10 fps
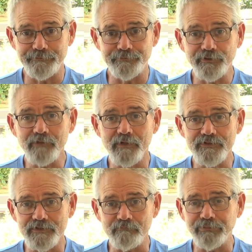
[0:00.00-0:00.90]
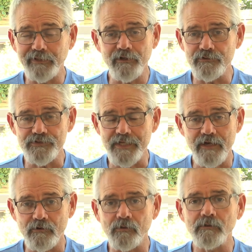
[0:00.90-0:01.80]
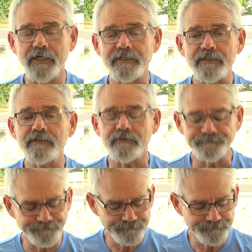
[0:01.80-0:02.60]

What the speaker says: pretty much implodes that whole idea.